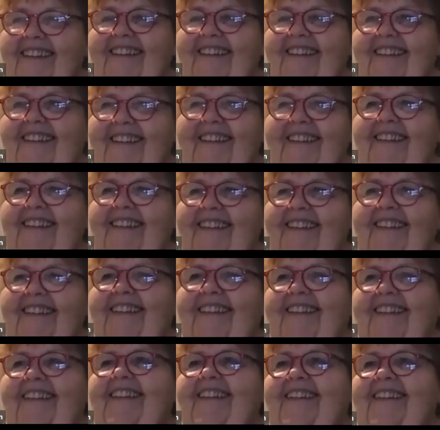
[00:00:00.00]

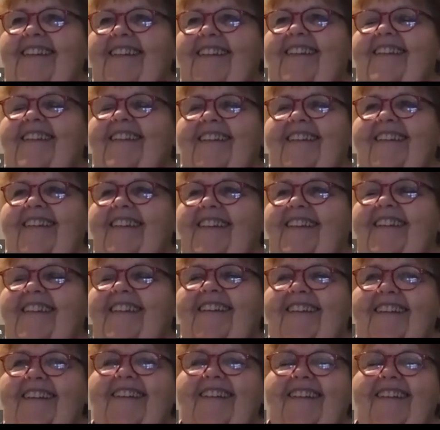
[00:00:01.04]

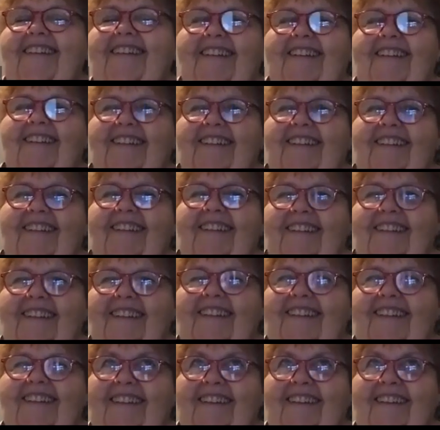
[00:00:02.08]

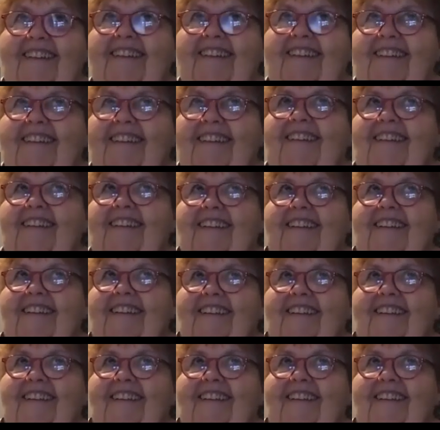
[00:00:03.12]
This person isn't speaking.